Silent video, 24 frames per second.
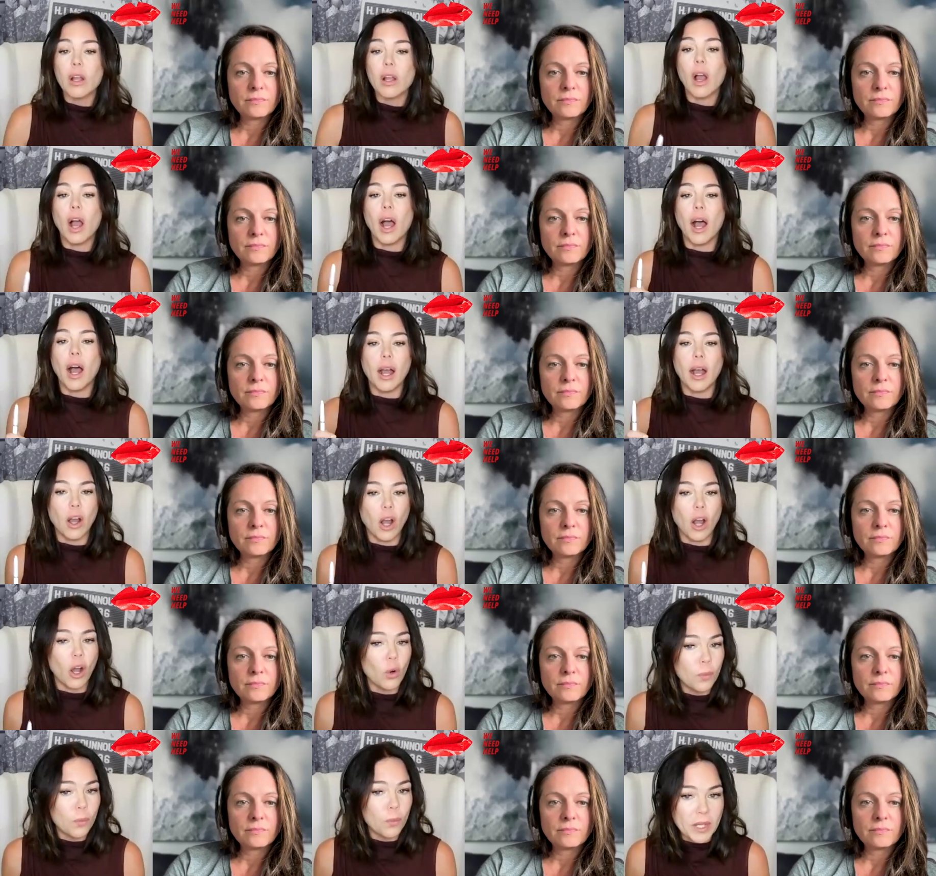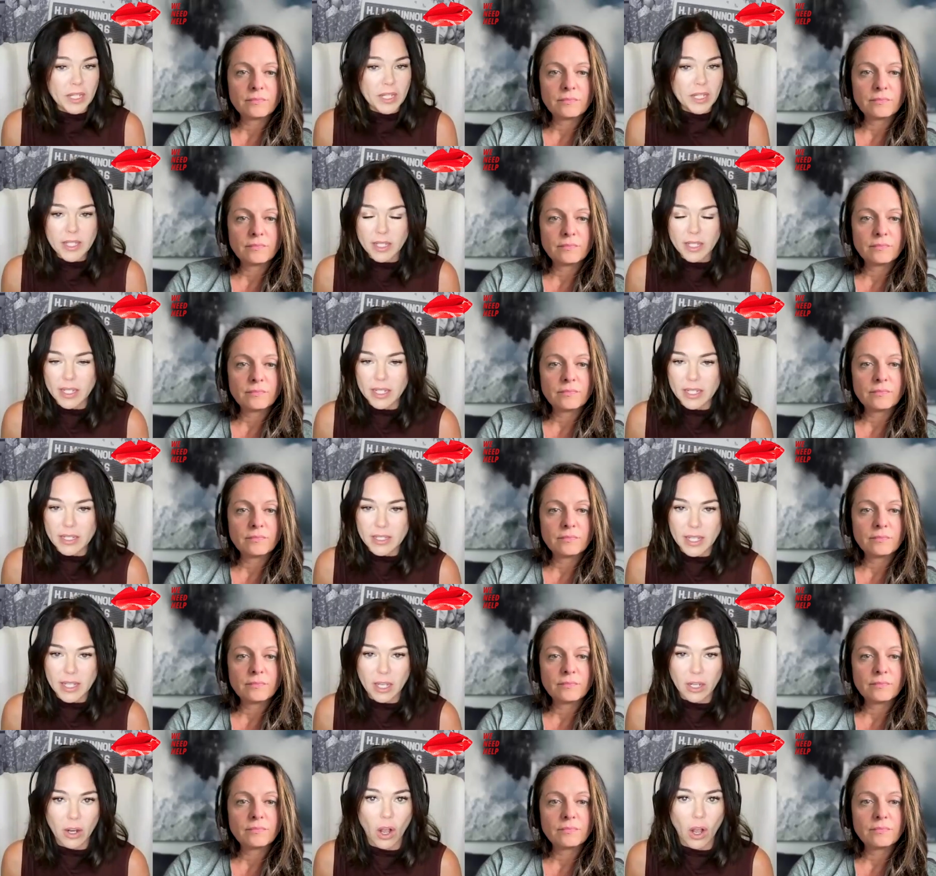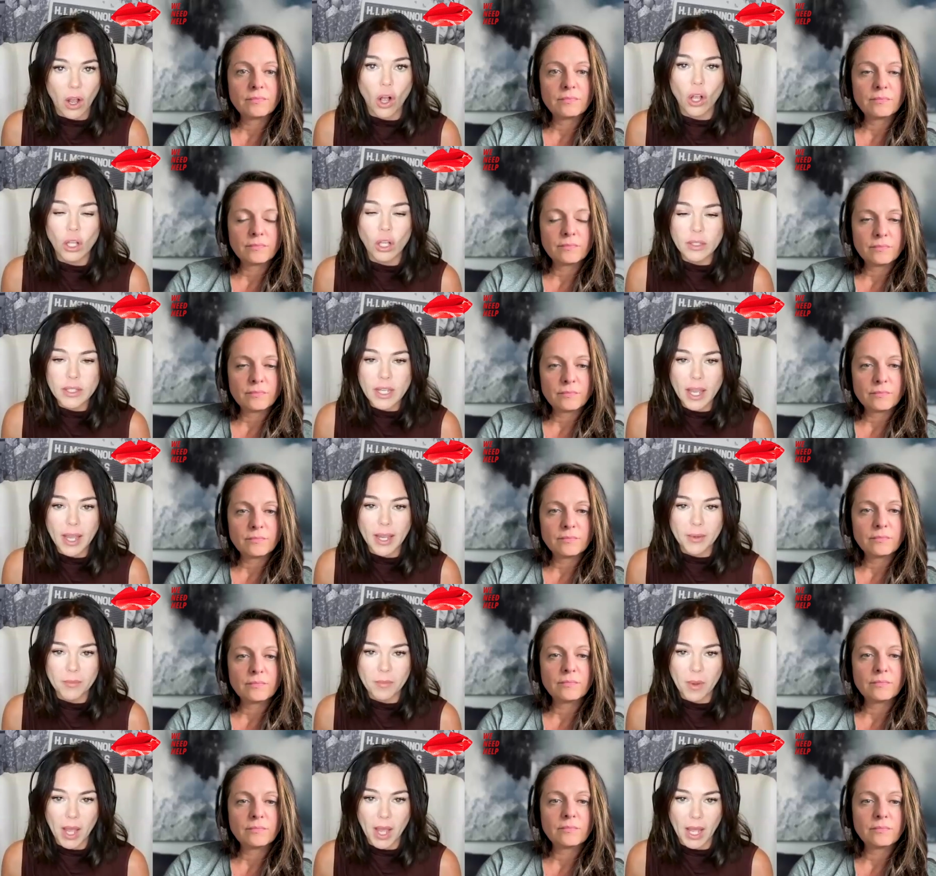Speaker 1: uh, obesity is at an
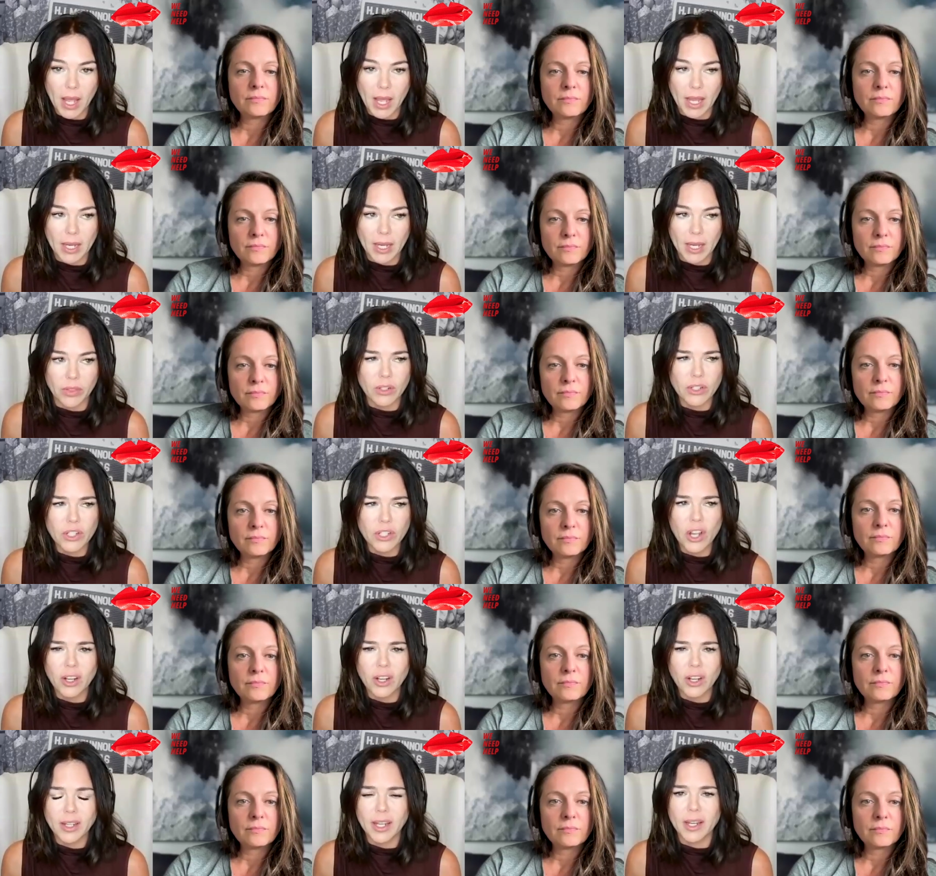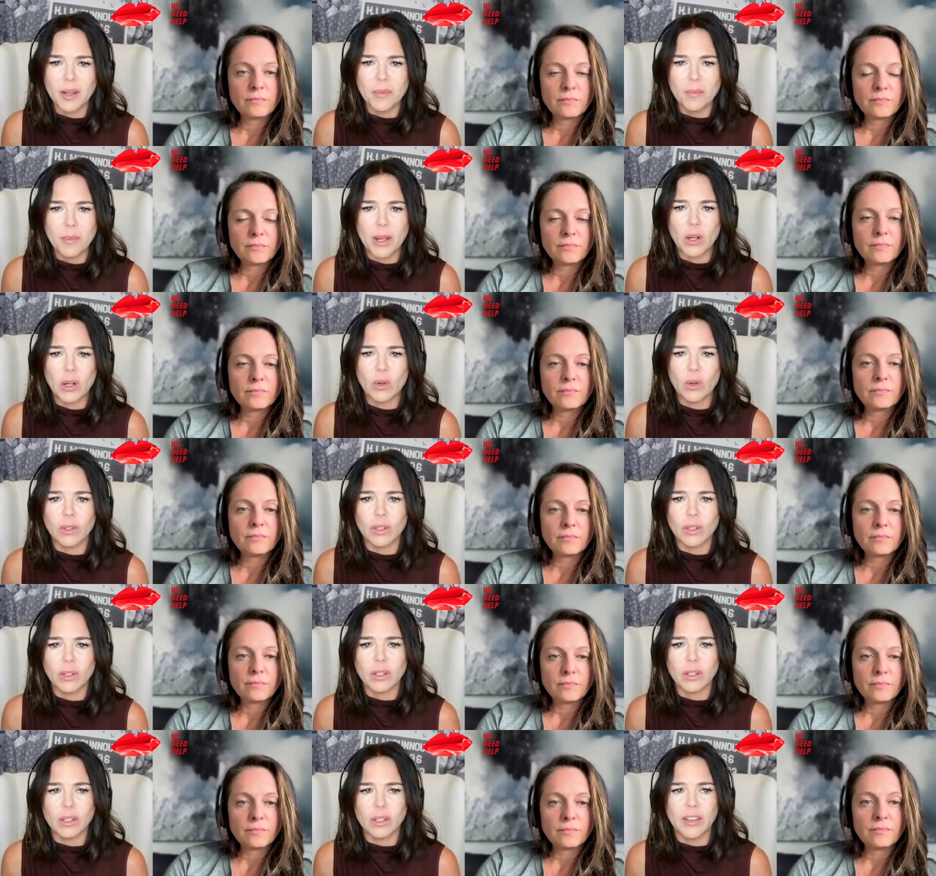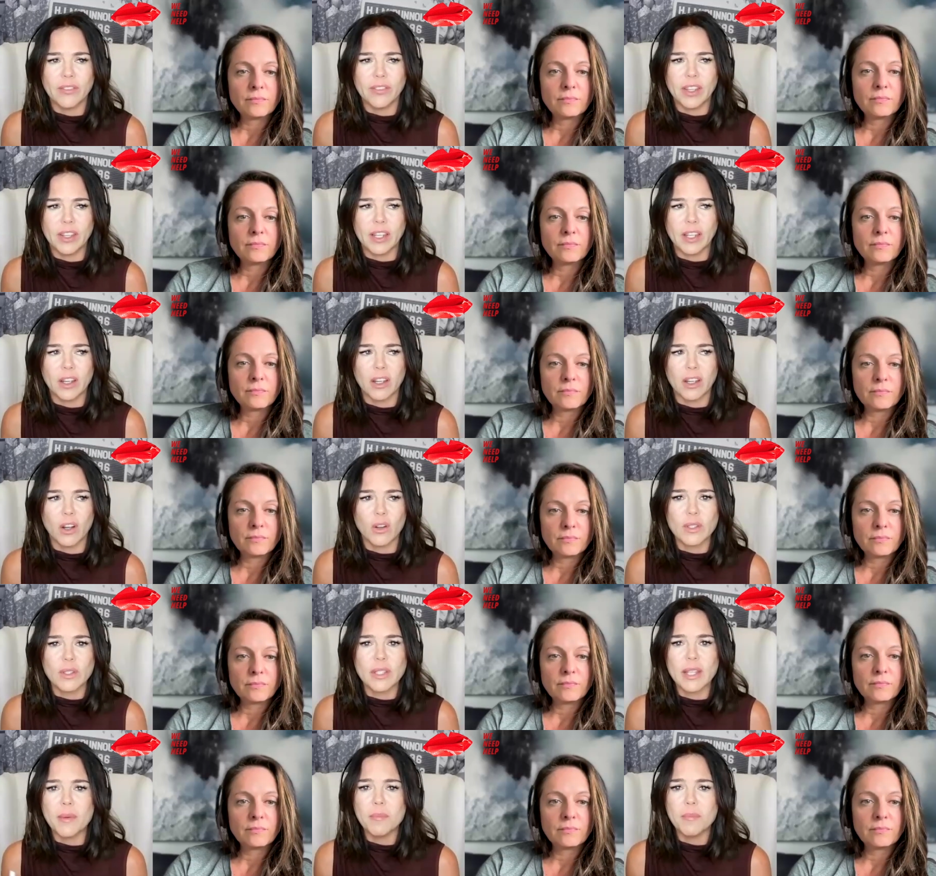all-time high they're talking about giving
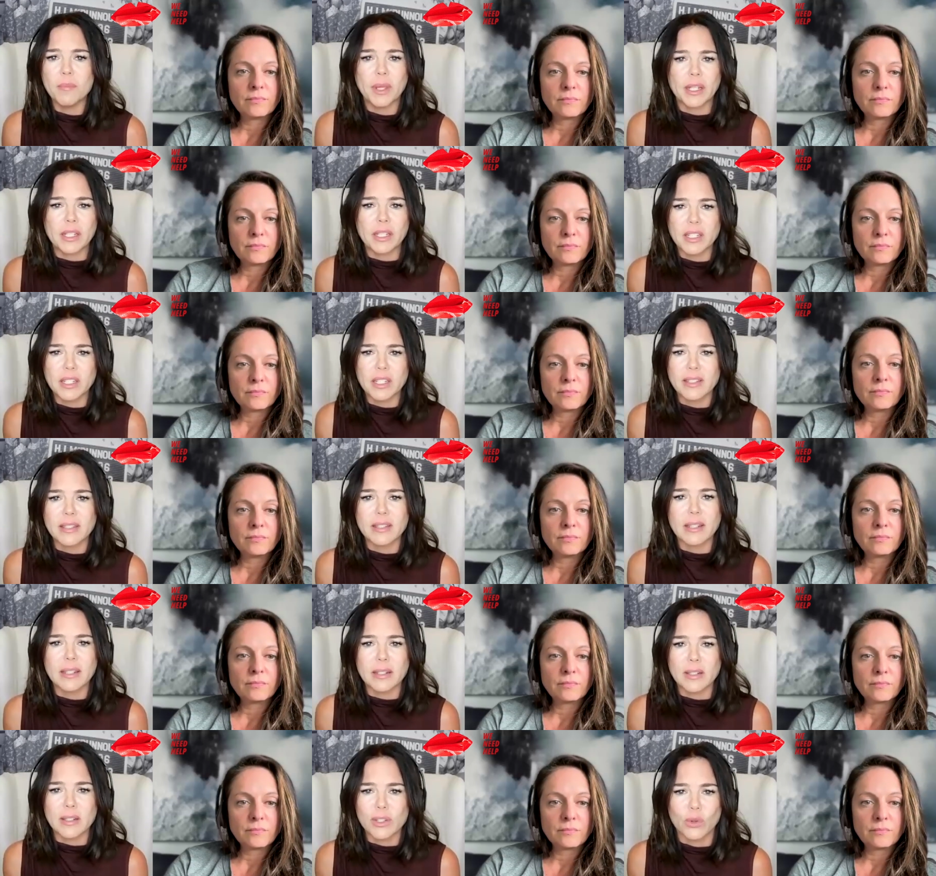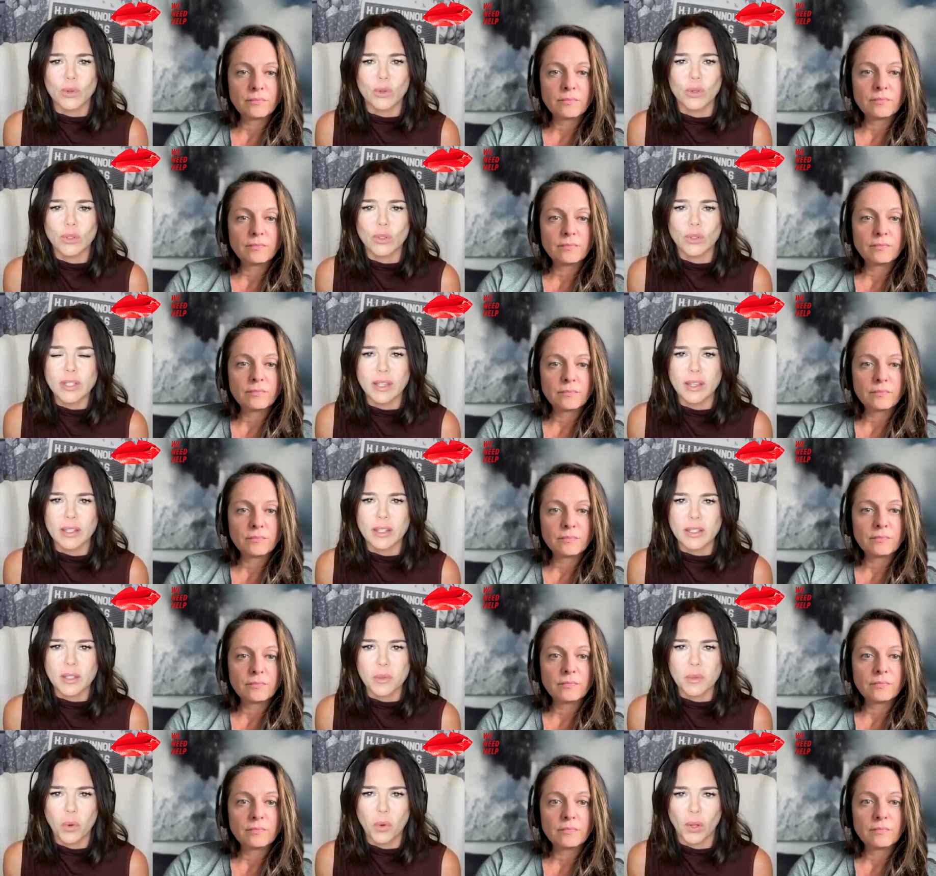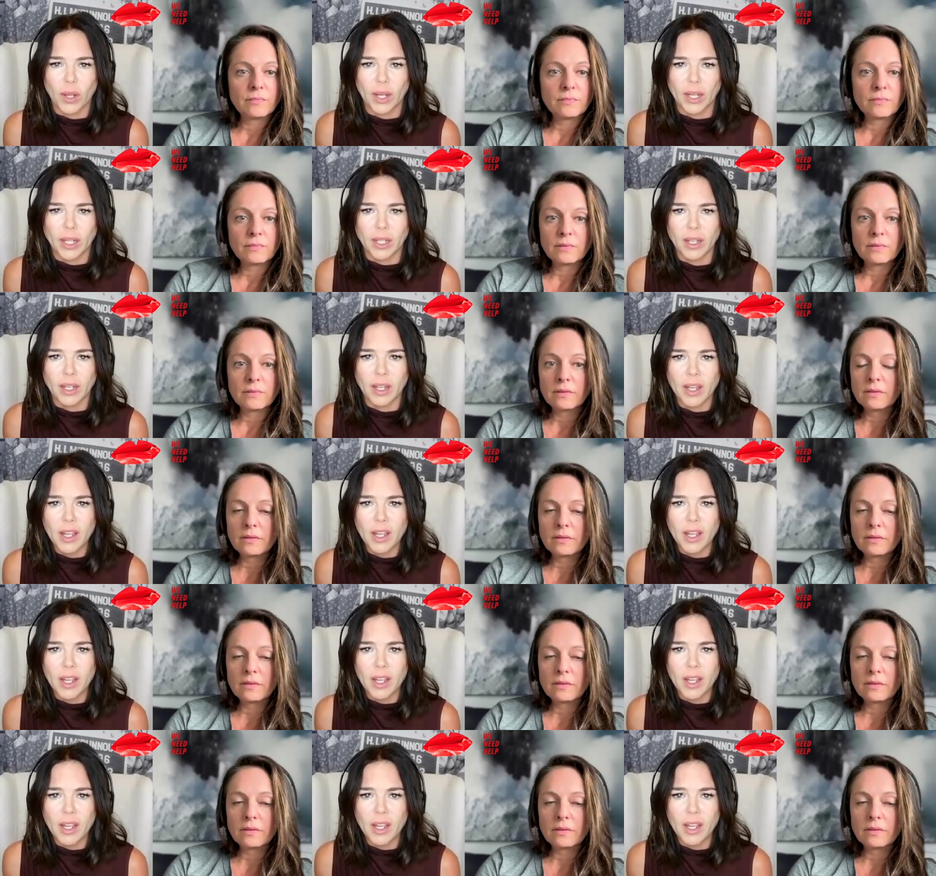ozempic to six-year-olds at this point